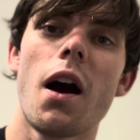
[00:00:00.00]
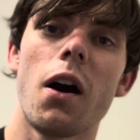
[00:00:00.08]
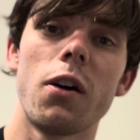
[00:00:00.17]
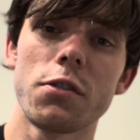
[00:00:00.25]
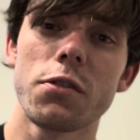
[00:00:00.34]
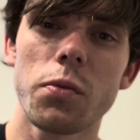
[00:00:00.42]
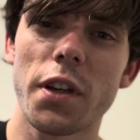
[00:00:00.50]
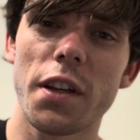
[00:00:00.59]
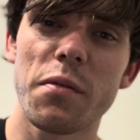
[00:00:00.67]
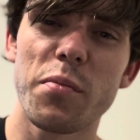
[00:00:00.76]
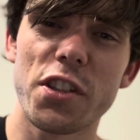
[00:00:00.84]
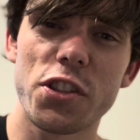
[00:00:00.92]
I also want to give
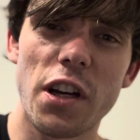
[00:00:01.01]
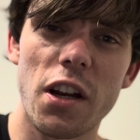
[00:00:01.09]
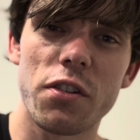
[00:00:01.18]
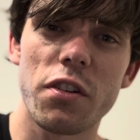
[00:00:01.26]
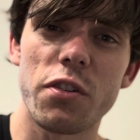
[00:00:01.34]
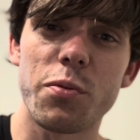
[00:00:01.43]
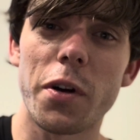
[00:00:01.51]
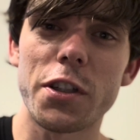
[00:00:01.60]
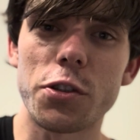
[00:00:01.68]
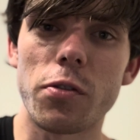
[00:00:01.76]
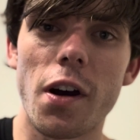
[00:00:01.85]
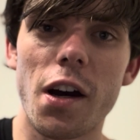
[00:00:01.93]
a big shout out to the Spartan
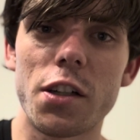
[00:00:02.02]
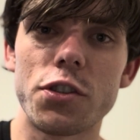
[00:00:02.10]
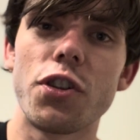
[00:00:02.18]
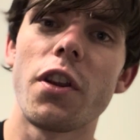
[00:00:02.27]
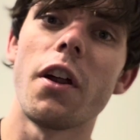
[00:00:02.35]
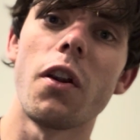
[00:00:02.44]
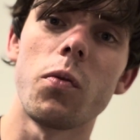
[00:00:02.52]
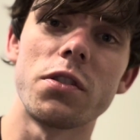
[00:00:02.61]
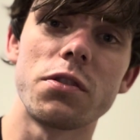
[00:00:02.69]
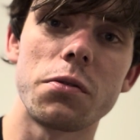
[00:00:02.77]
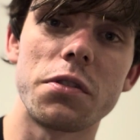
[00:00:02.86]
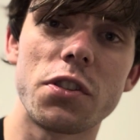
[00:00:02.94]
Garage. They're the ones
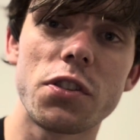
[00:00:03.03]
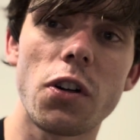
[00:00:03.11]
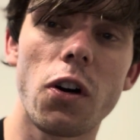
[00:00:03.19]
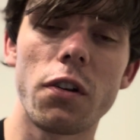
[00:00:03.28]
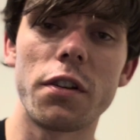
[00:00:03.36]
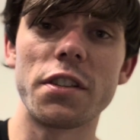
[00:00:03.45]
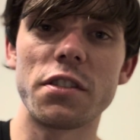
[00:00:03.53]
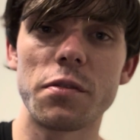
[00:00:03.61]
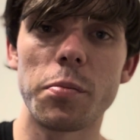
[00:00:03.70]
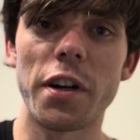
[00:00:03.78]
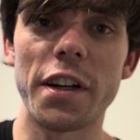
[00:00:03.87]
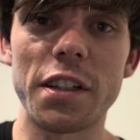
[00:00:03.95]
who installed these
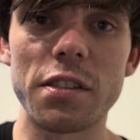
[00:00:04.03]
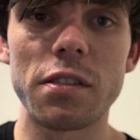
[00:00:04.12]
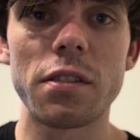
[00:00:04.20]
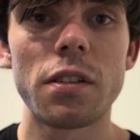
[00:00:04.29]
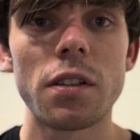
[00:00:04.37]
springs.